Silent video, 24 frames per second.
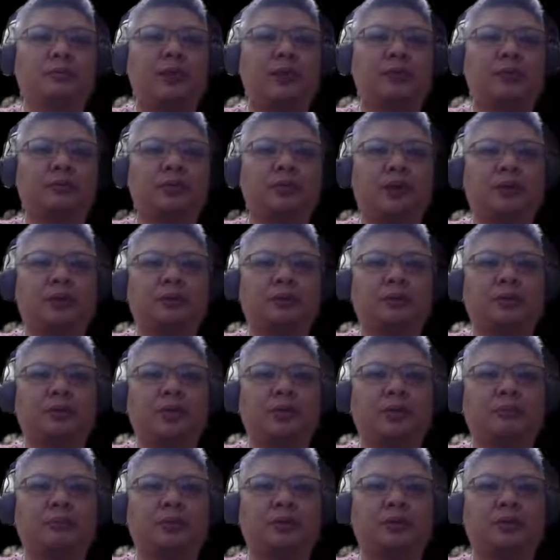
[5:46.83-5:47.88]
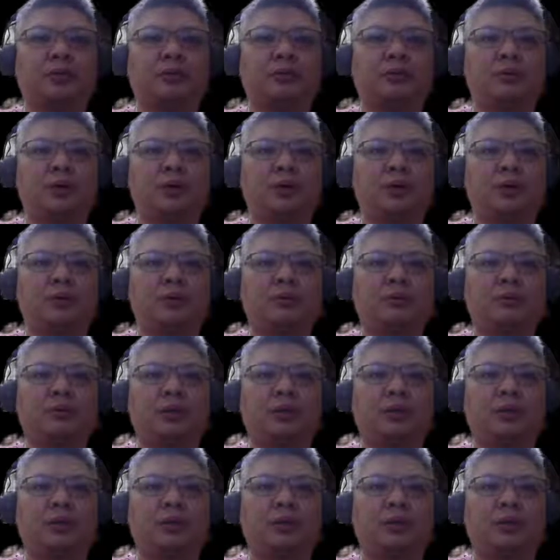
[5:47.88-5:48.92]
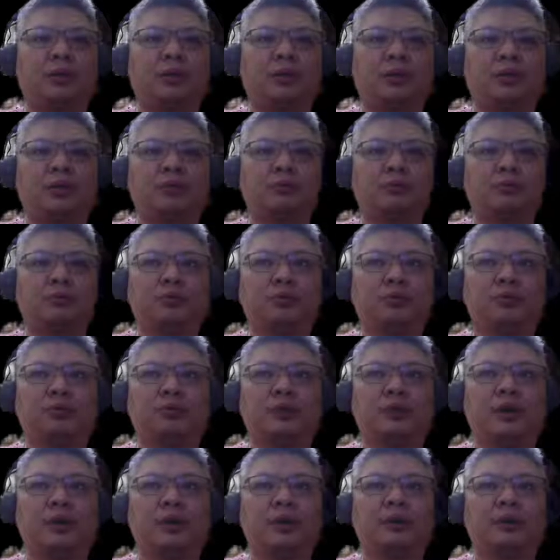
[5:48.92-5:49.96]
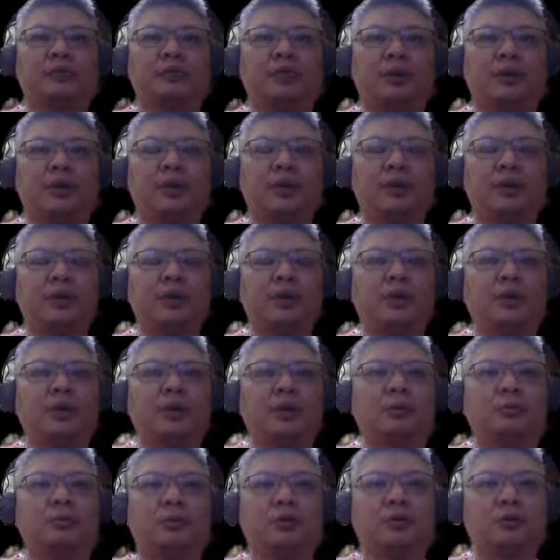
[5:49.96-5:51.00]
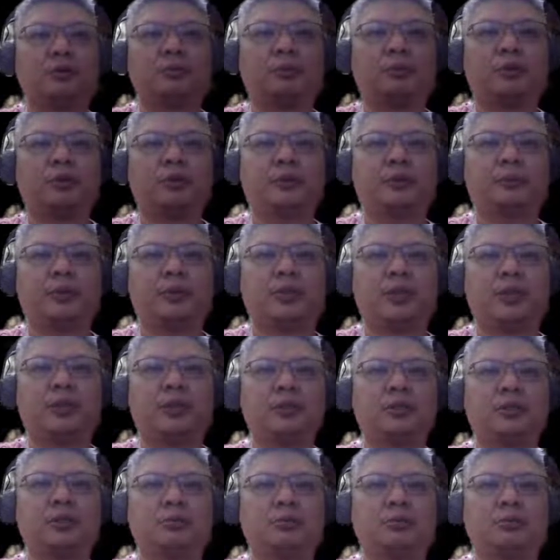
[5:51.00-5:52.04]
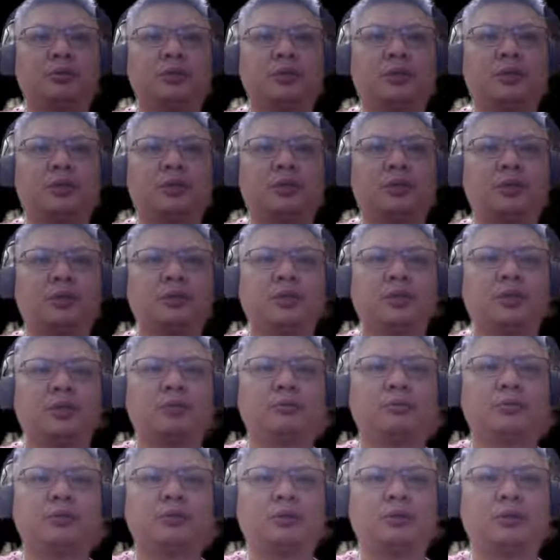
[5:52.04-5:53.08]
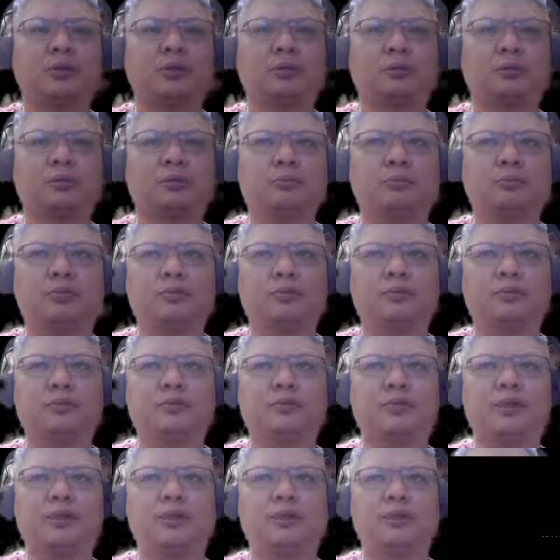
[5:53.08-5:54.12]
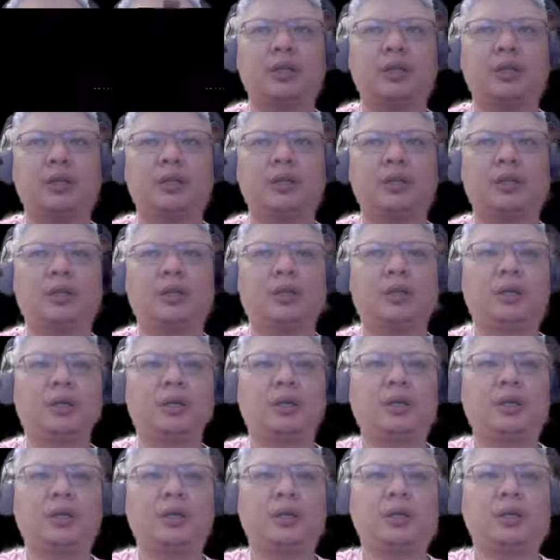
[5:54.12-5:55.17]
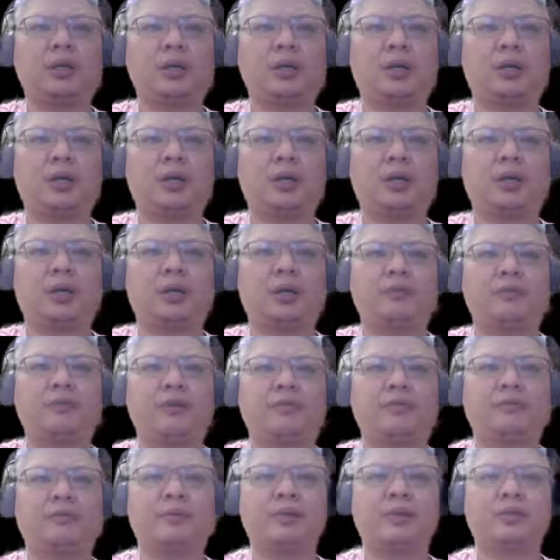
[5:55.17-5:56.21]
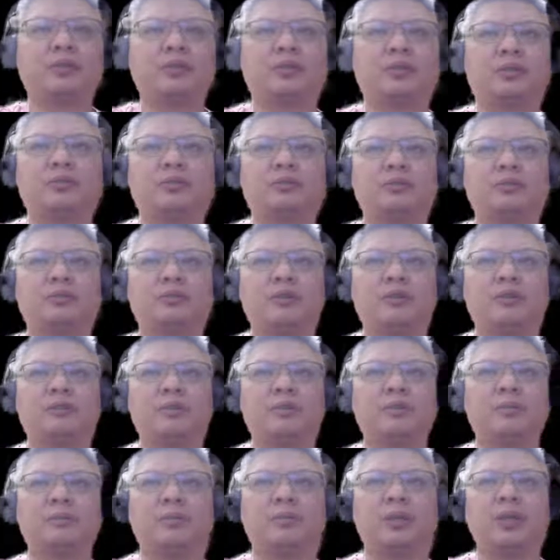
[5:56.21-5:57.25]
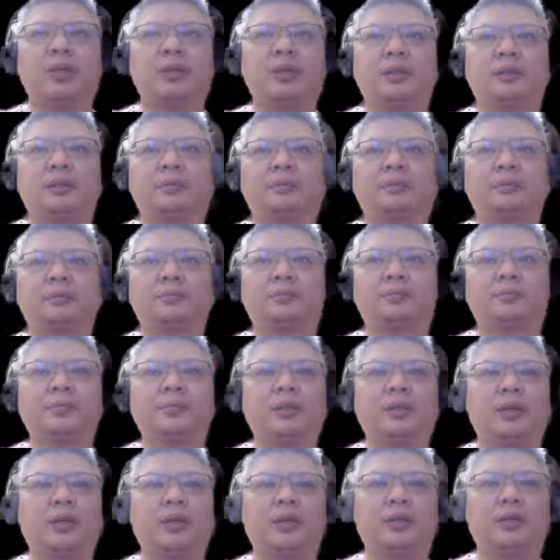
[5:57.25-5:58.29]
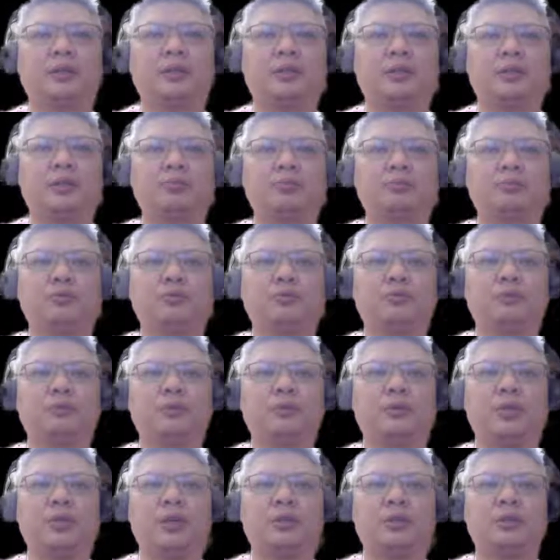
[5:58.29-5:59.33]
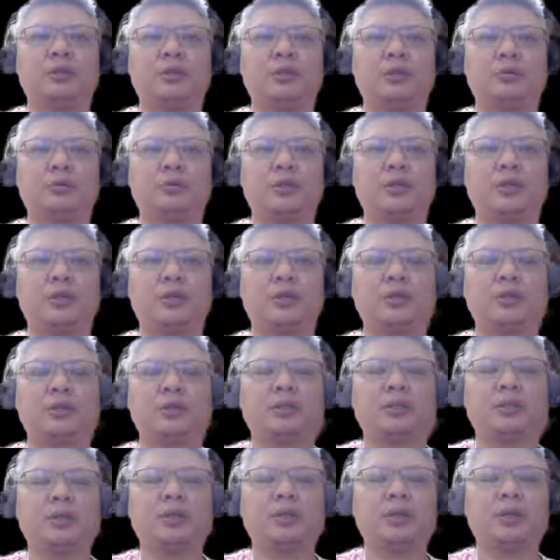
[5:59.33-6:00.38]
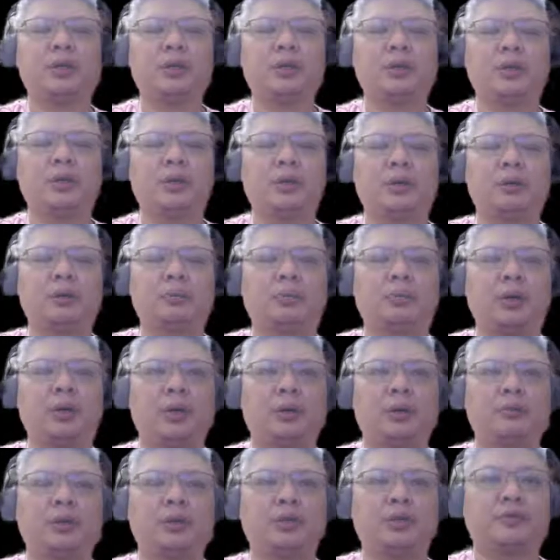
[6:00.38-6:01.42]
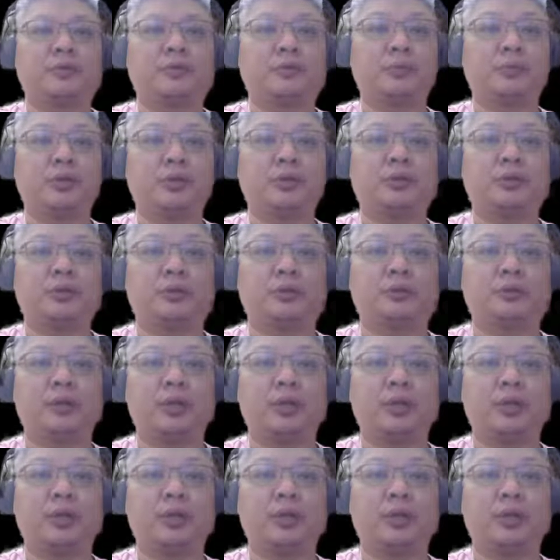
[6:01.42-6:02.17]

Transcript: red tried to gain material with this move. However, post-mortem analysis would suggest that it was not a good move. Instead, a5 minus 6 should have been played. And this move would actually weaken red's formation